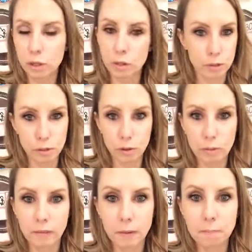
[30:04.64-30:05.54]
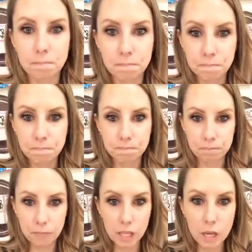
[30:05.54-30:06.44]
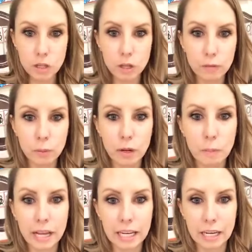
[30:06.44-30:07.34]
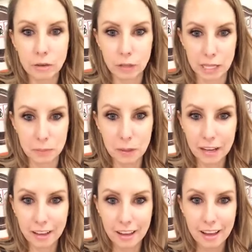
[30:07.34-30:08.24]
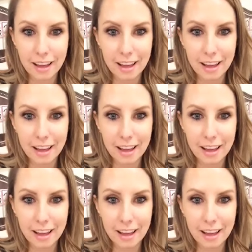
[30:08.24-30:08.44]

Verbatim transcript: or your computer or whatever. so if you wanna make it into a class book,